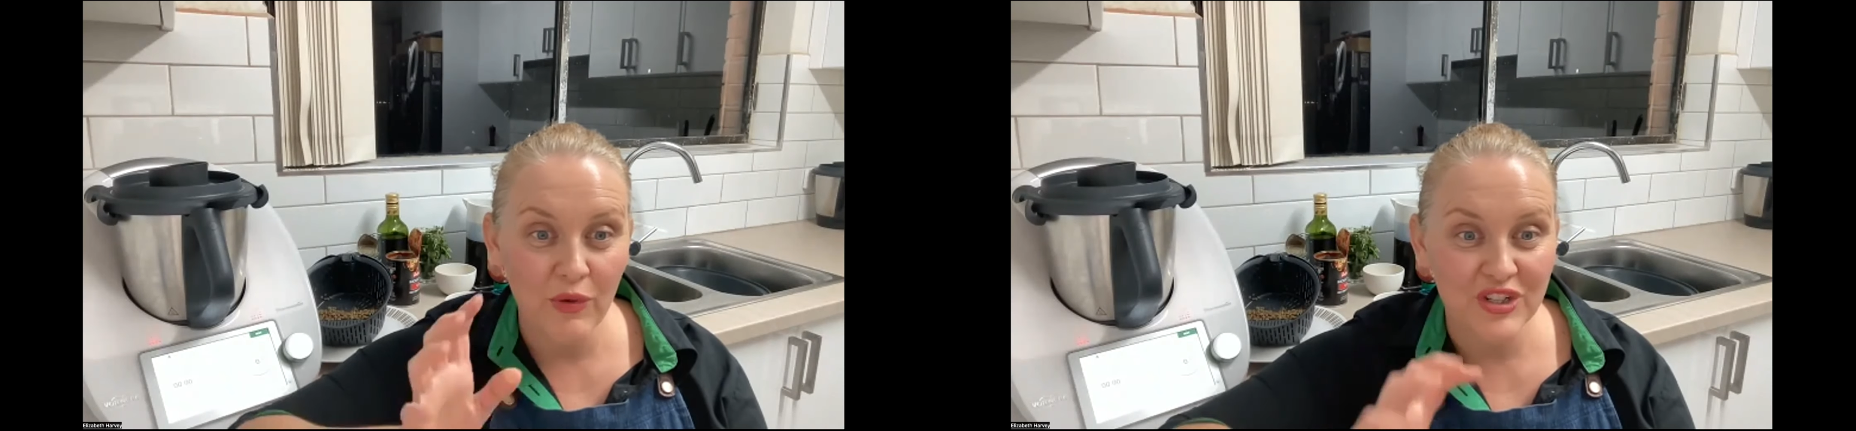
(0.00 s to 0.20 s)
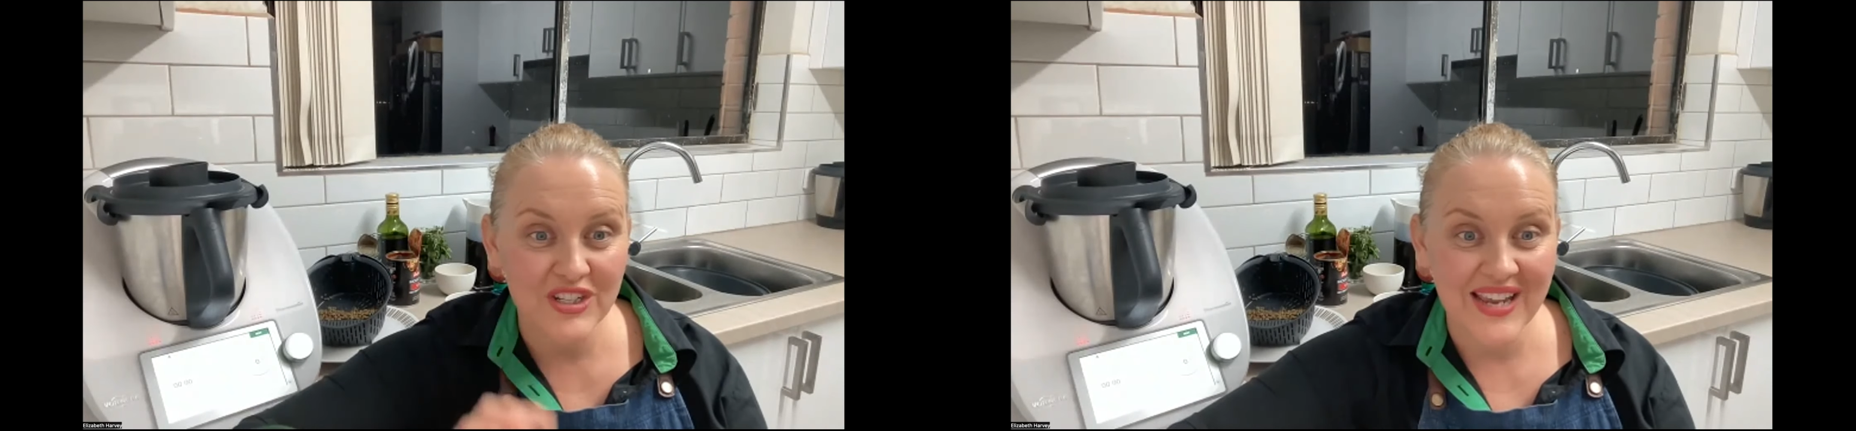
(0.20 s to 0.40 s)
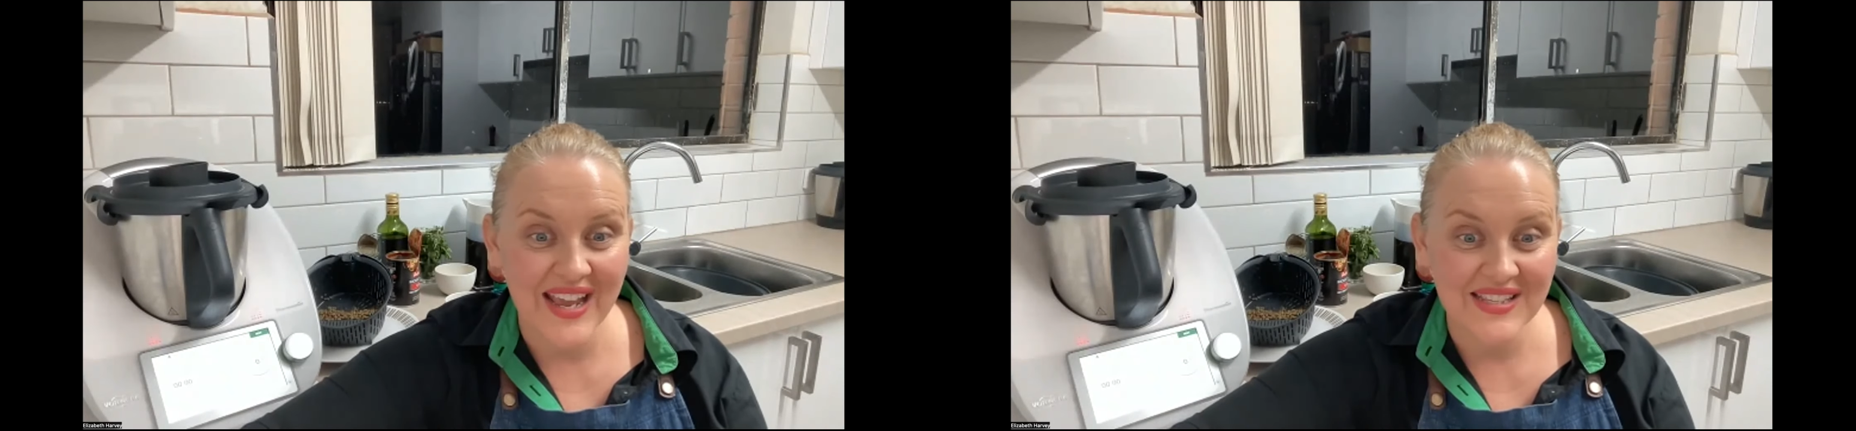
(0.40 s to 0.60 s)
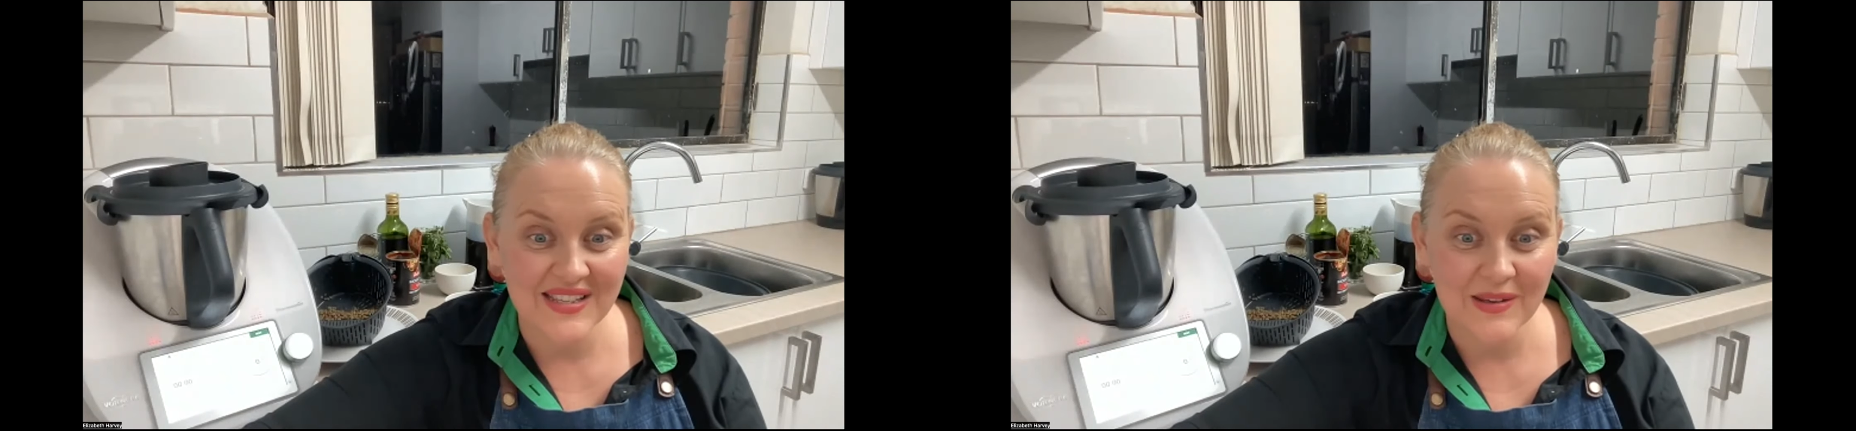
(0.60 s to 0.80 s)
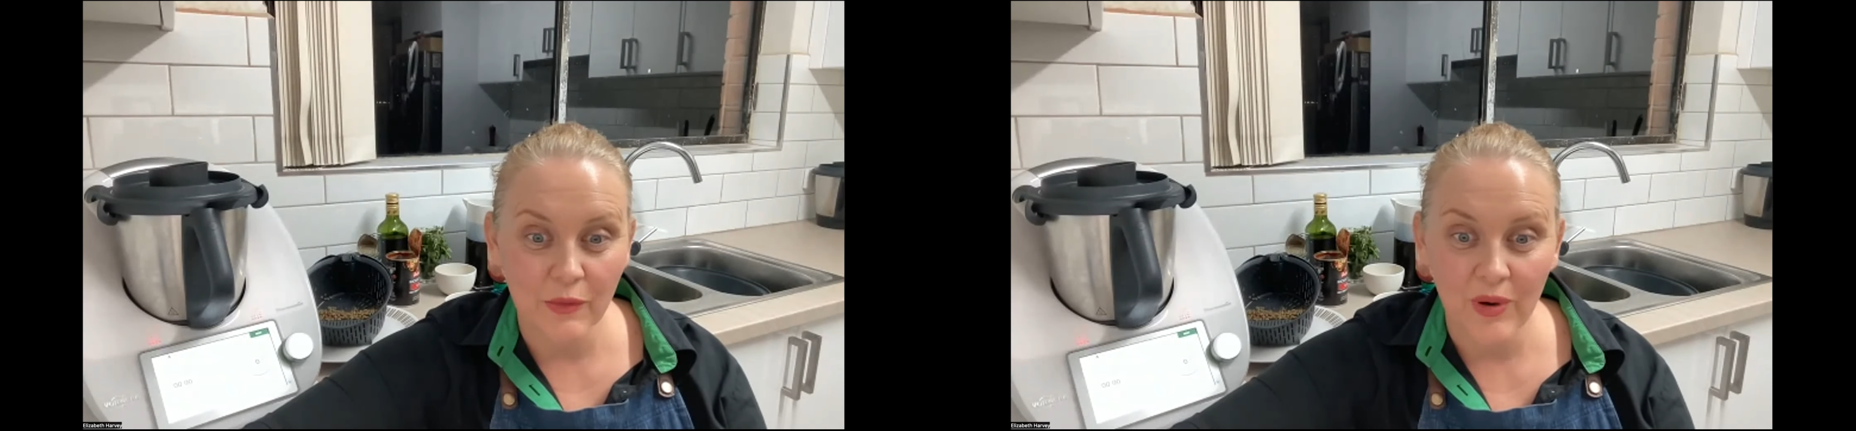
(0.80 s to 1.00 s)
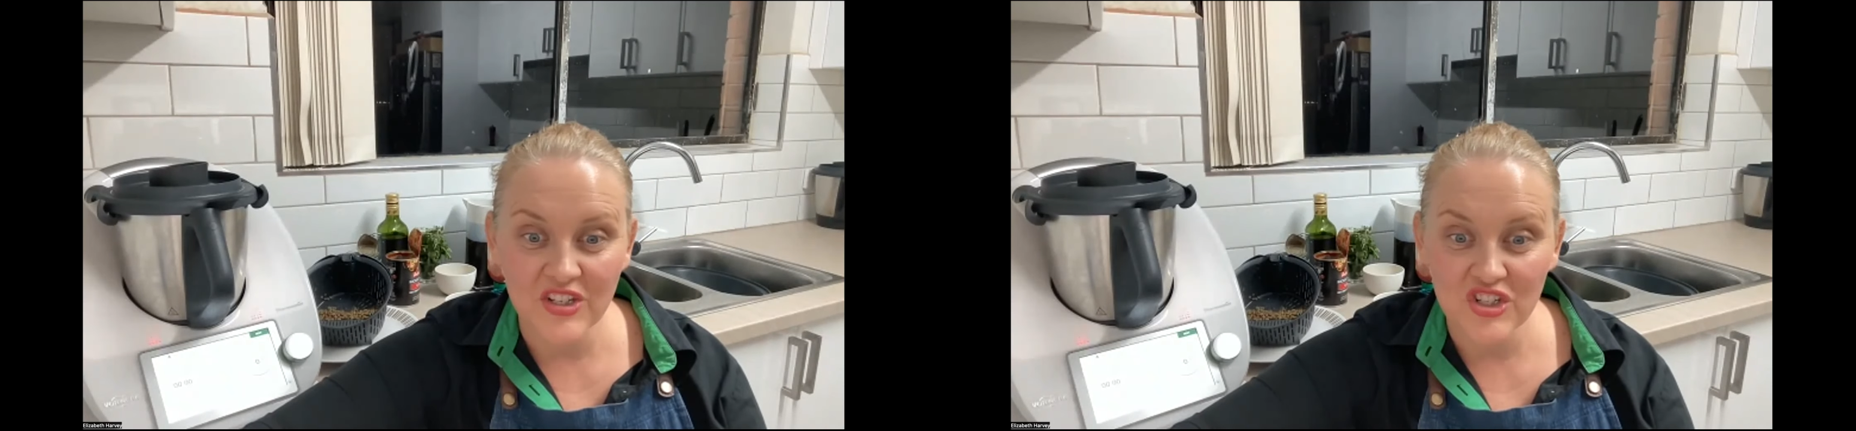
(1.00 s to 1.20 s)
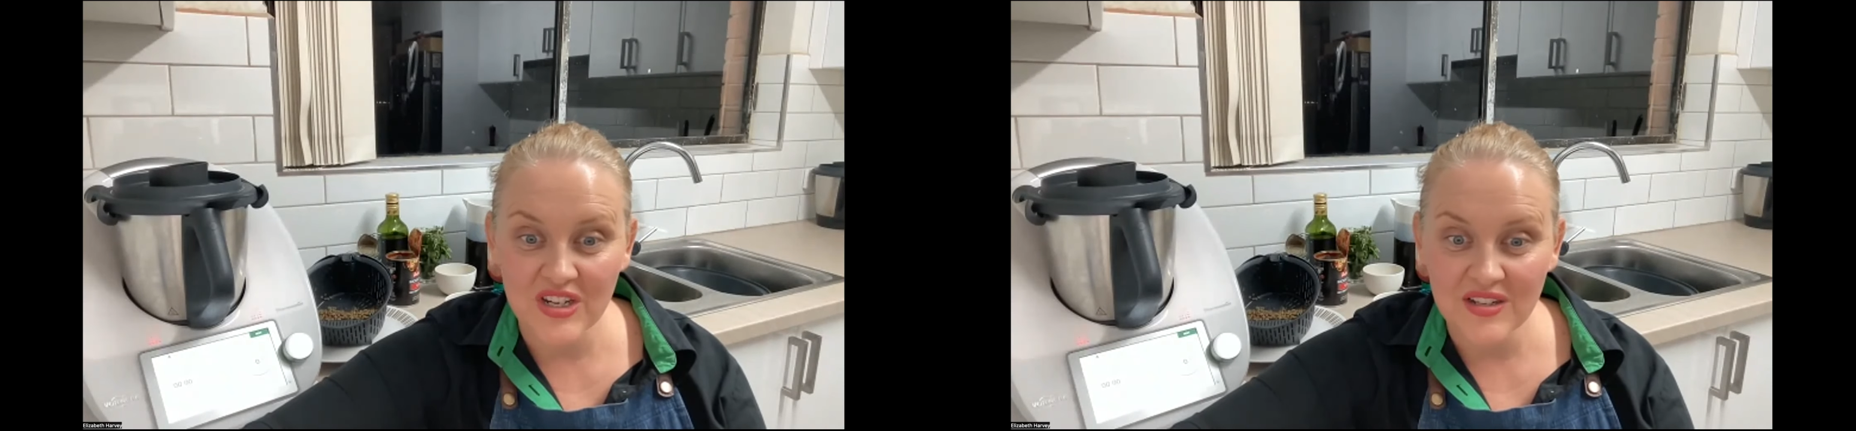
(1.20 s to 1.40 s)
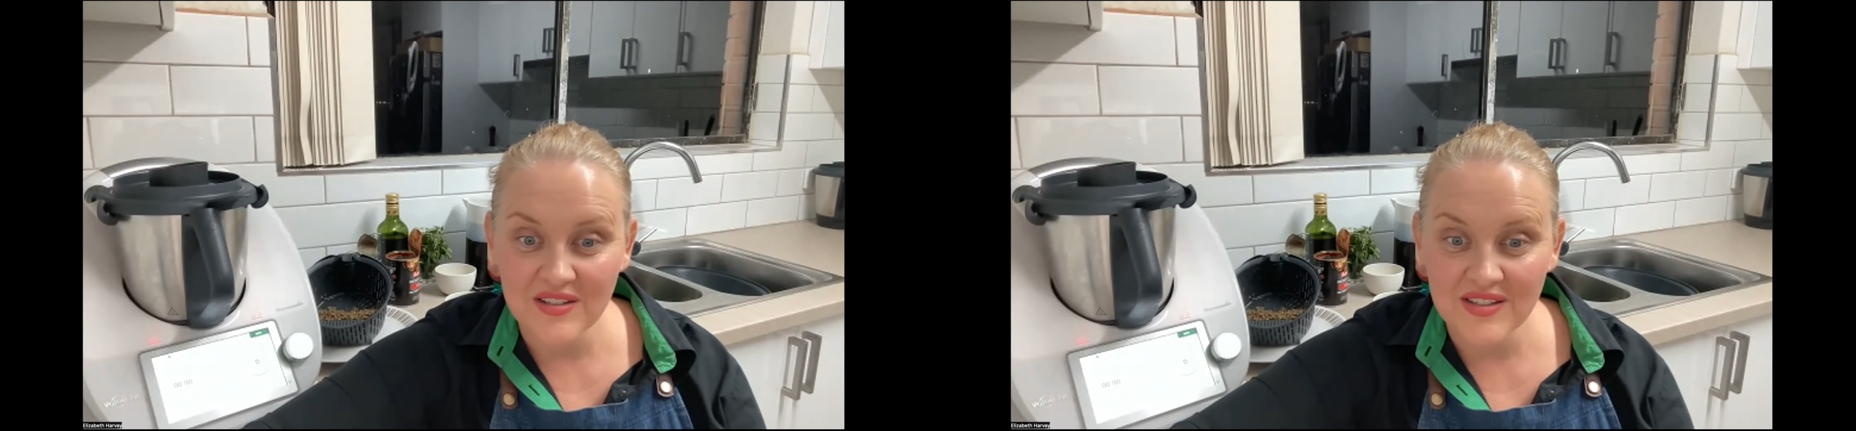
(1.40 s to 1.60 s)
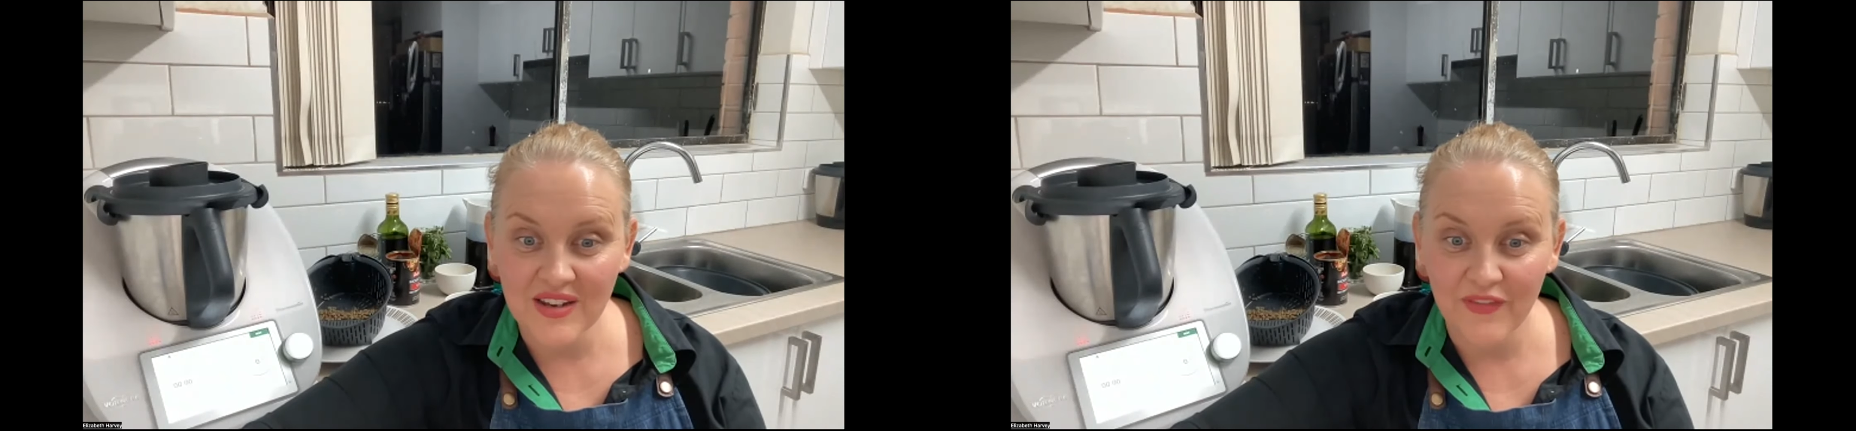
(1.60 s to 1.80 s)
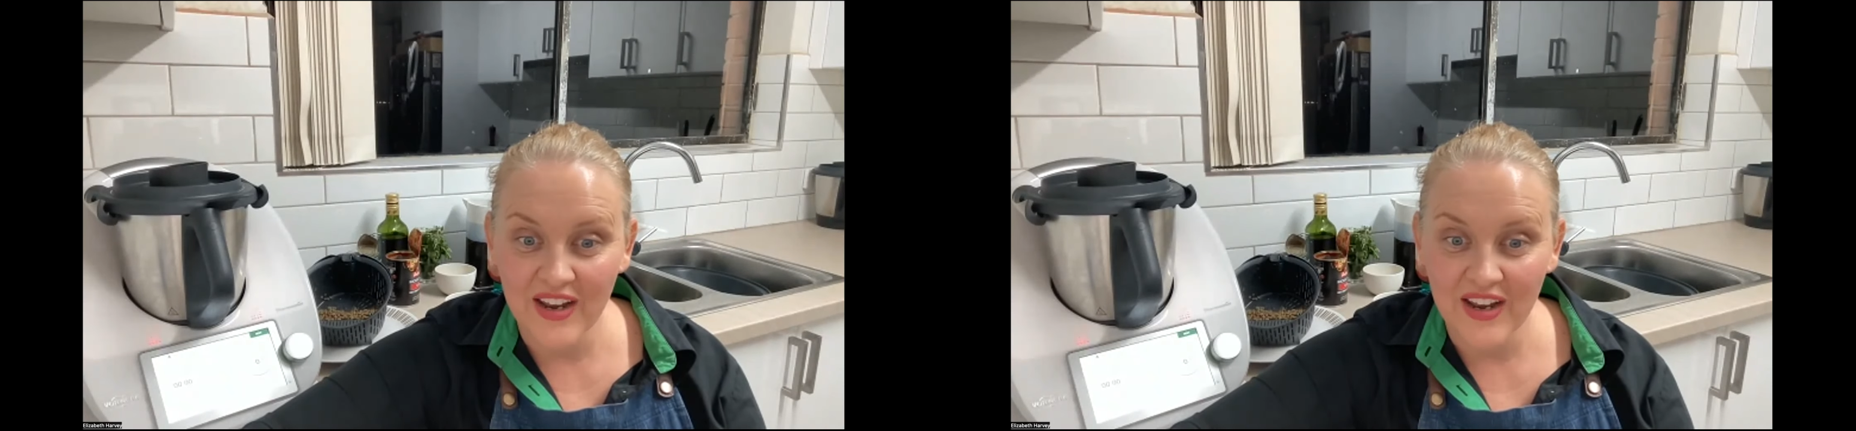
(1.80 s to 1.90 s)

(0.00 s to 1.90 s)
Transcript: we'll just answer some questions if